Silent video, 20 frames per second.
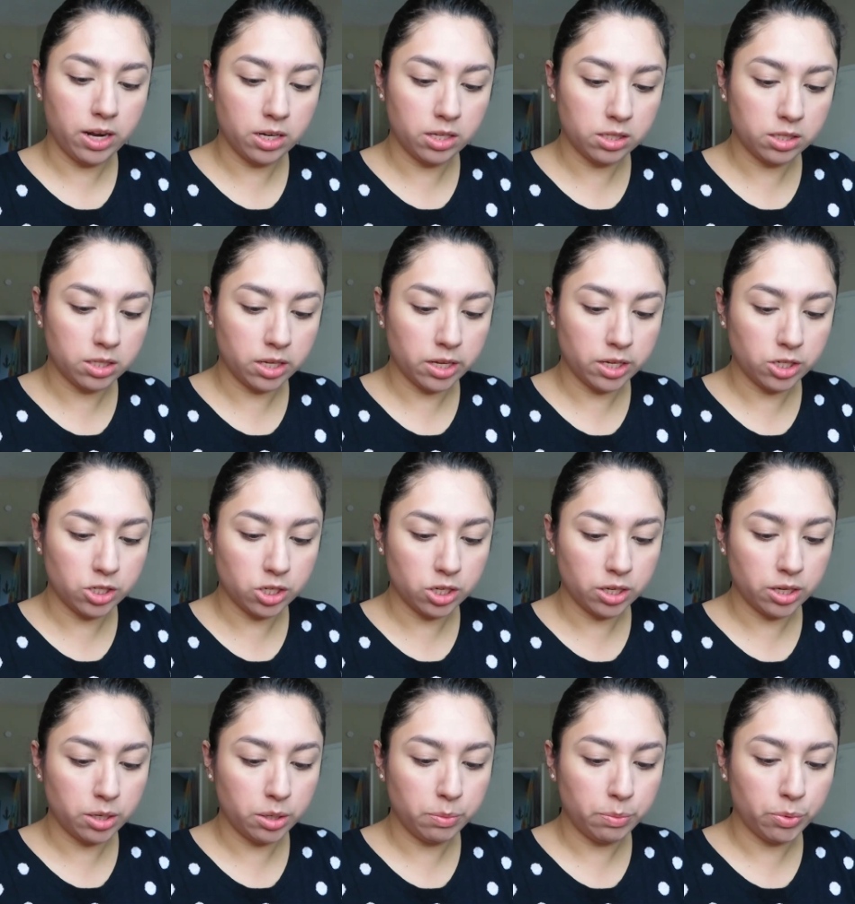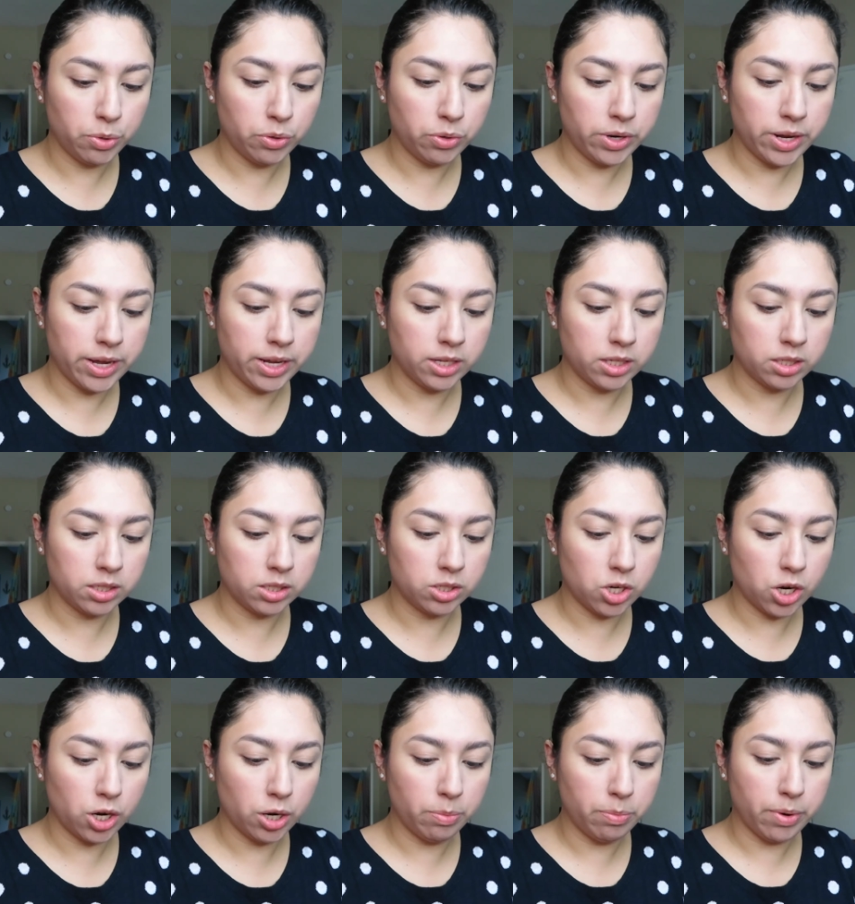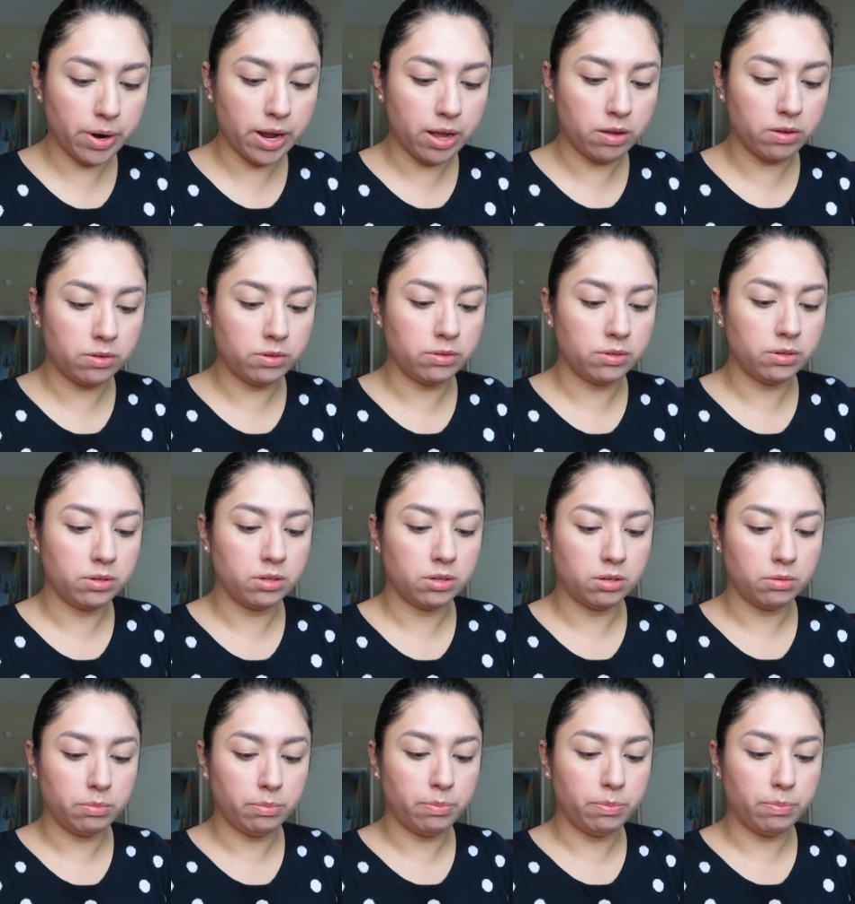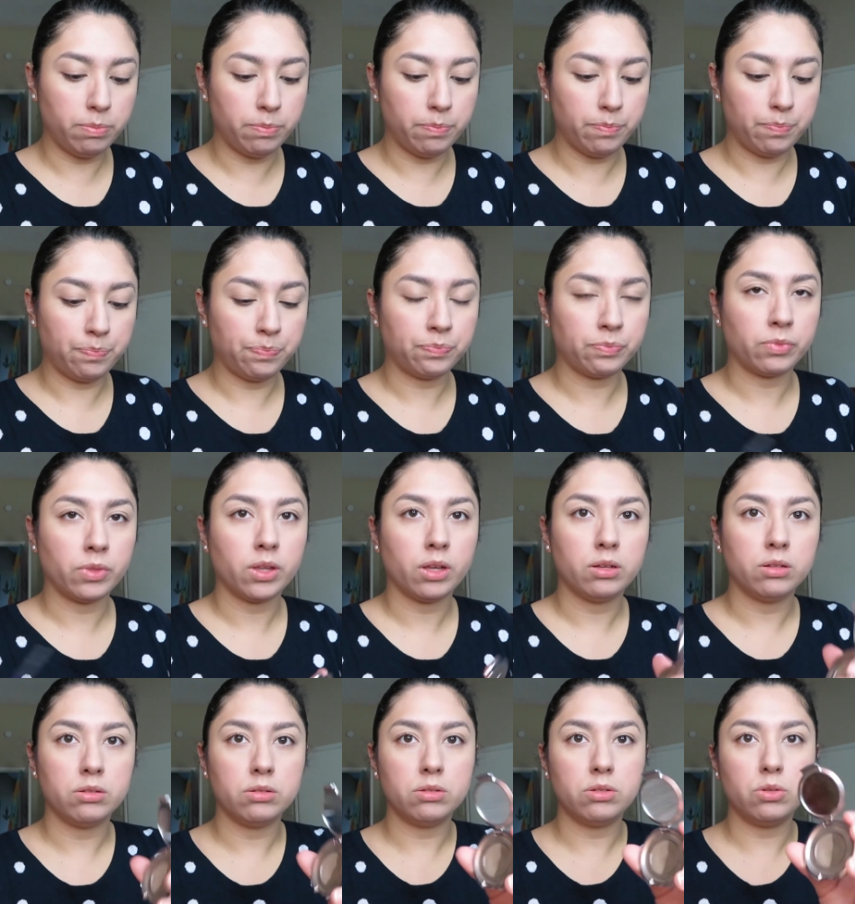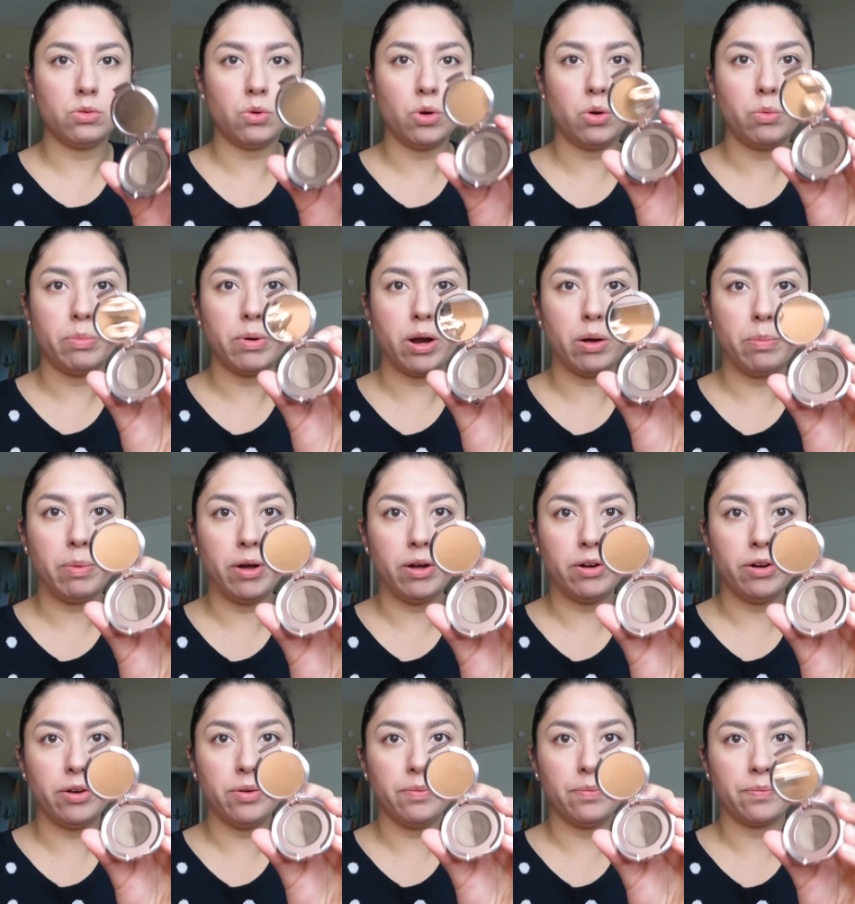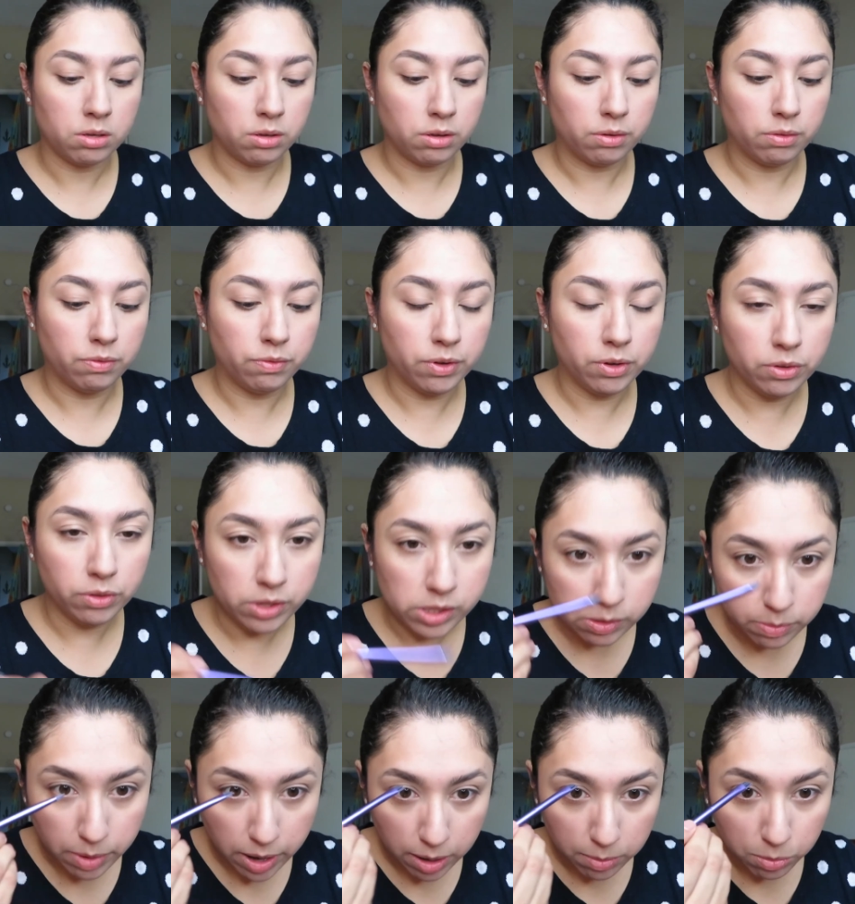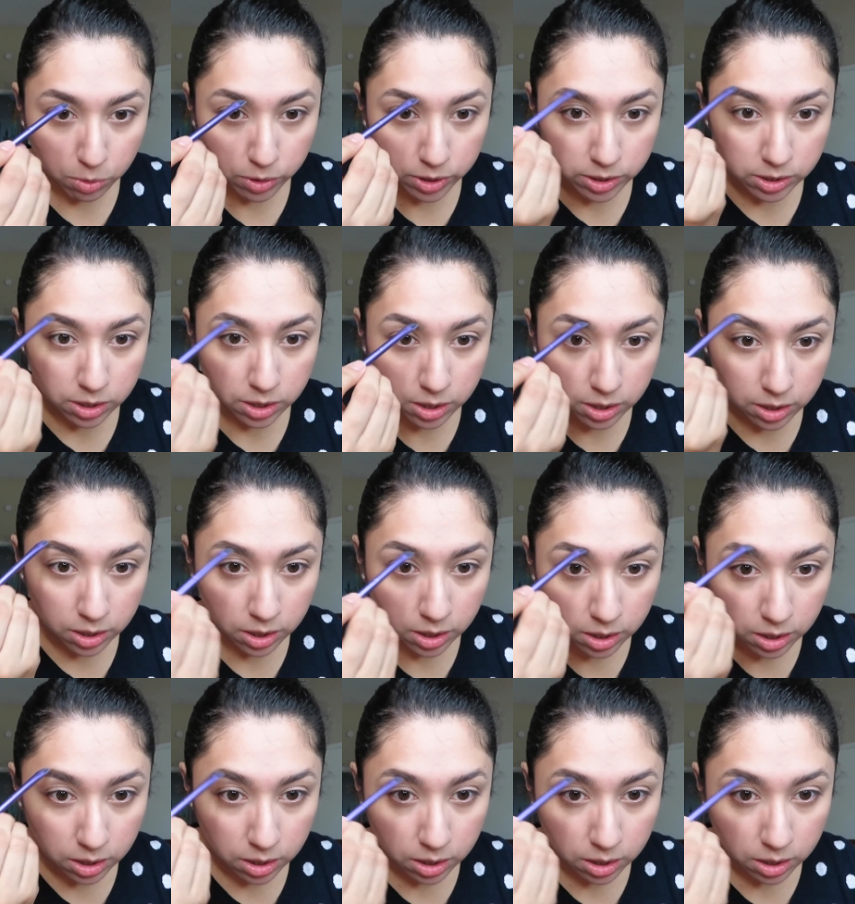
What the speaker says: Anastasia Brunette Dark Brown Duo Brow Powder. Fill these bad boys in.